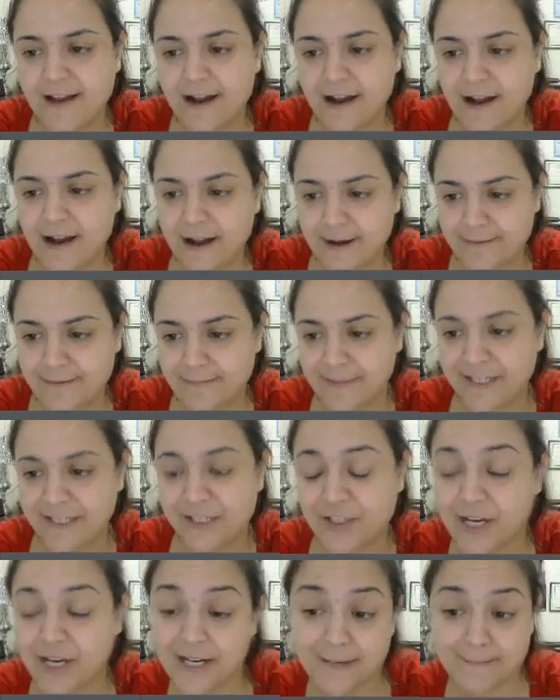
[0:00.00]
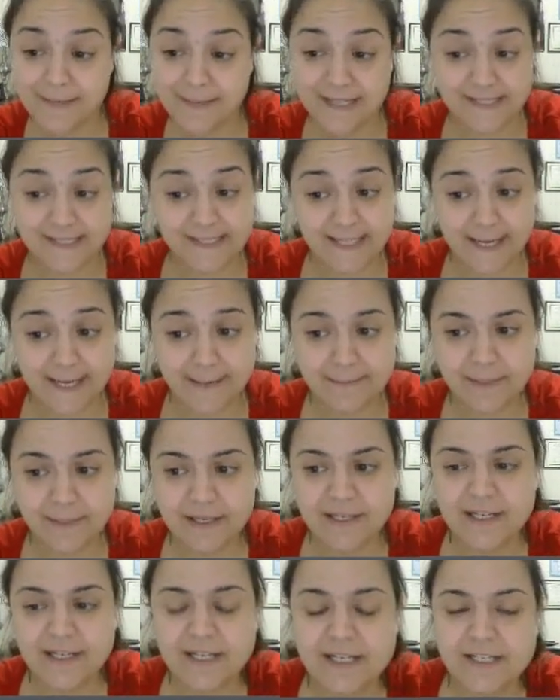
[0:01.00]
but I try to mix it up.
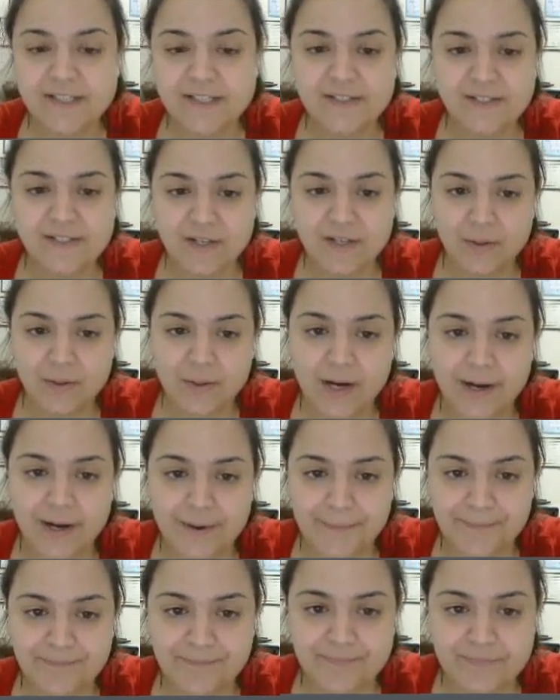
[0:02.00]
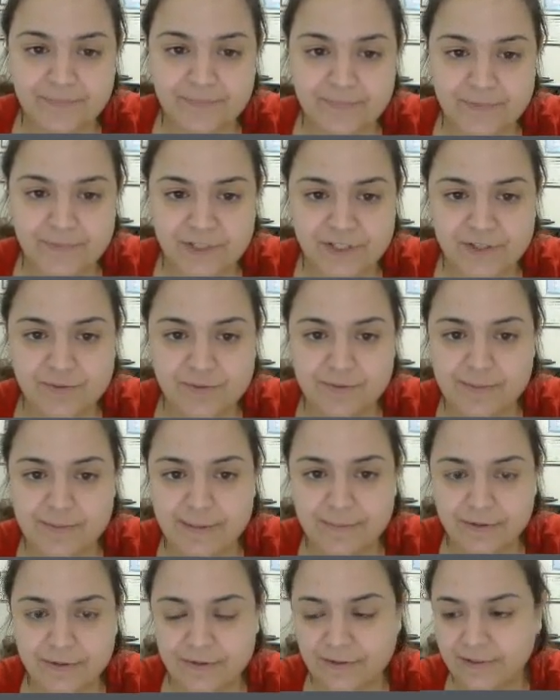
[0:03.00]
So just
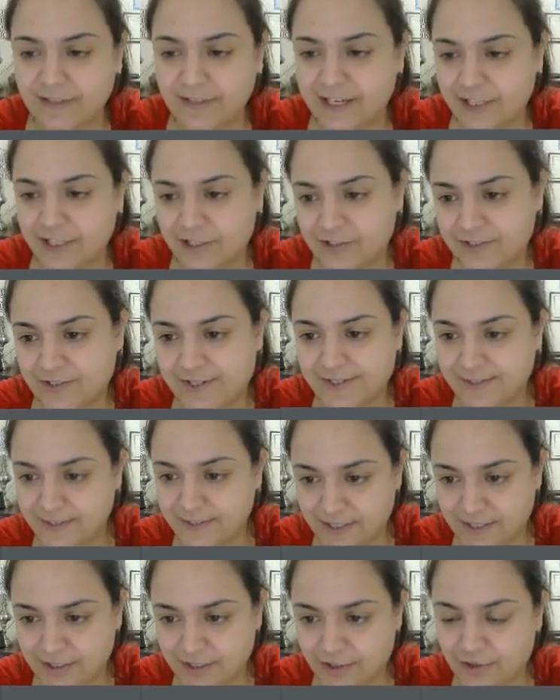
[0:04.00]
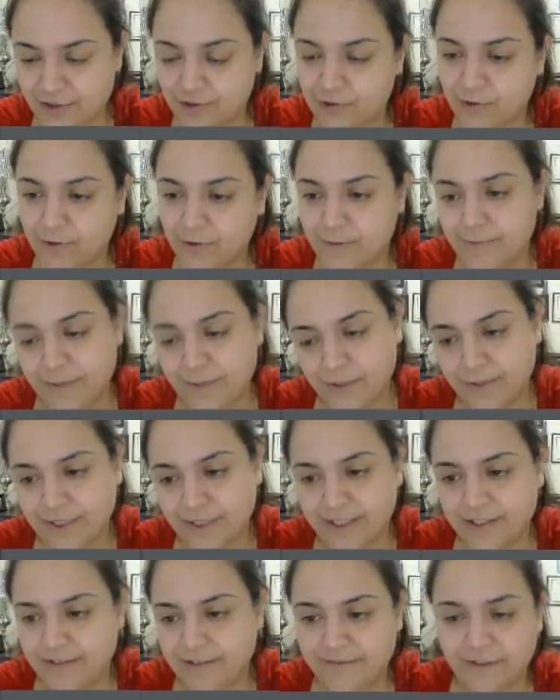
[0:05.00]
remember the lecture is an integral
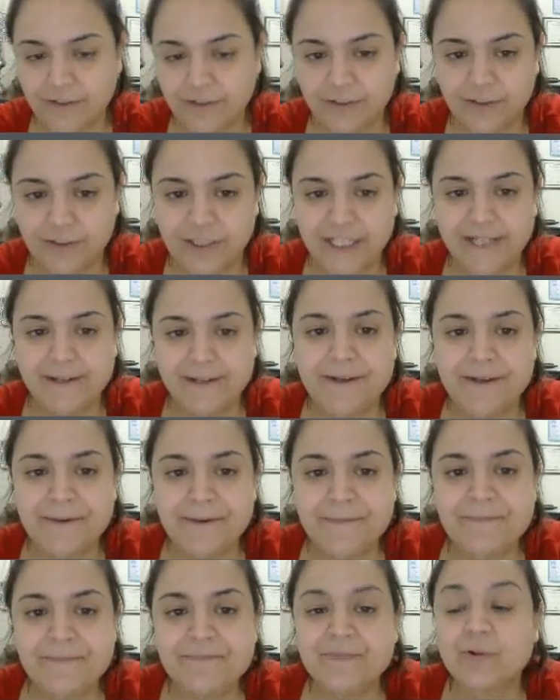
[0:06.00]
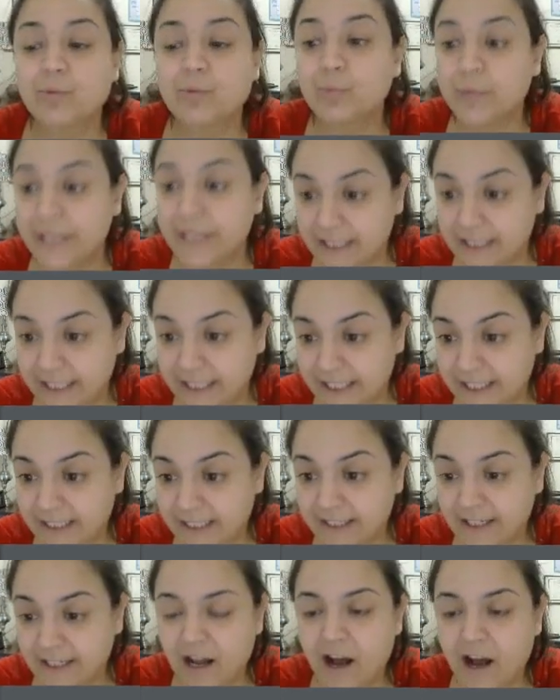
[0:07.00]
component of your learning.
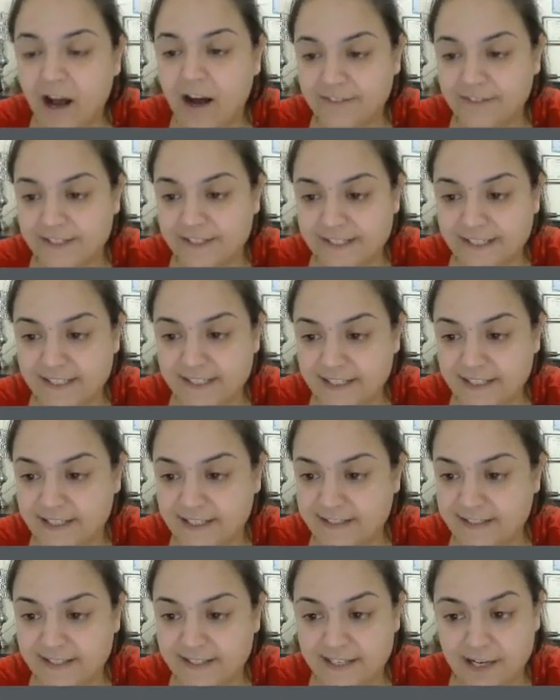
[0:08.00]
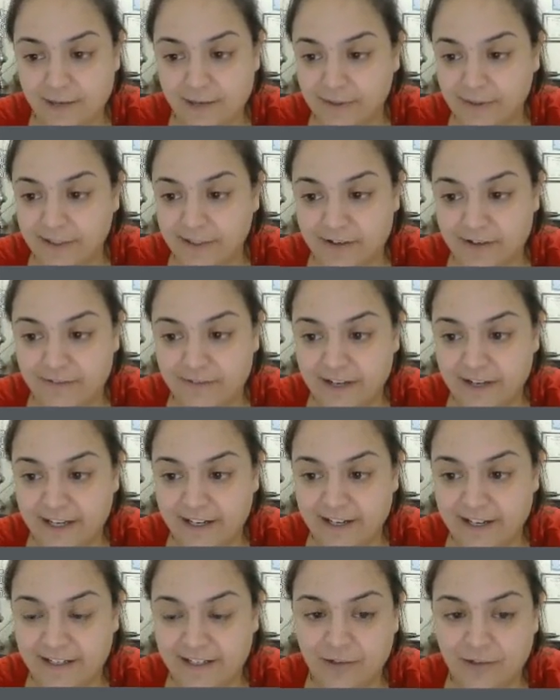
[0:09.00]
Reading, obviously, that's going to help clarify
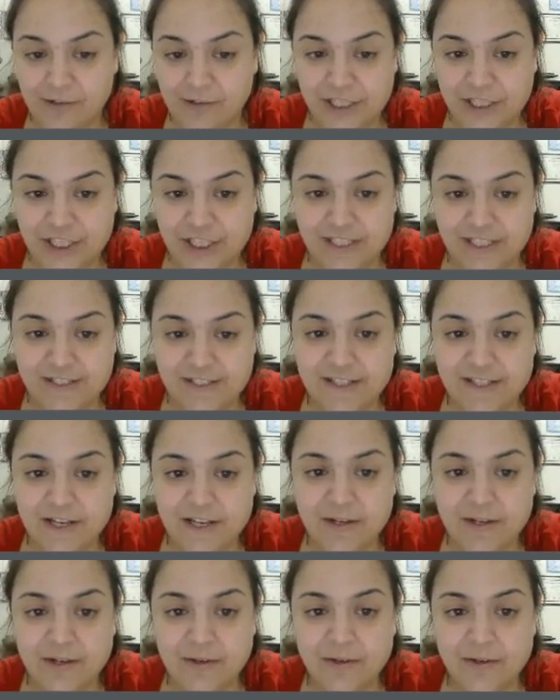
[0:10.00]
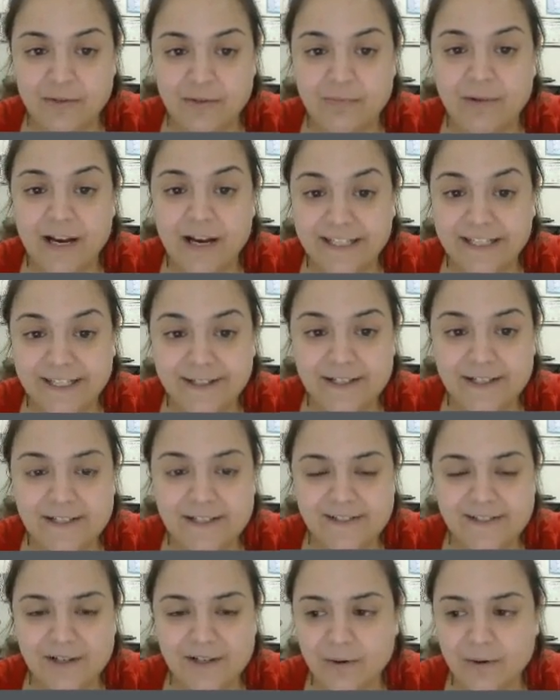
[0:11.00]
any questions. Writing,
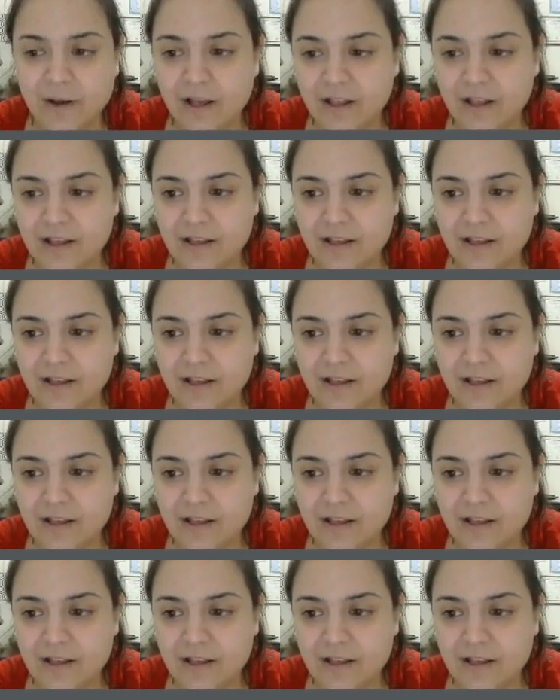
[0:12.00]
so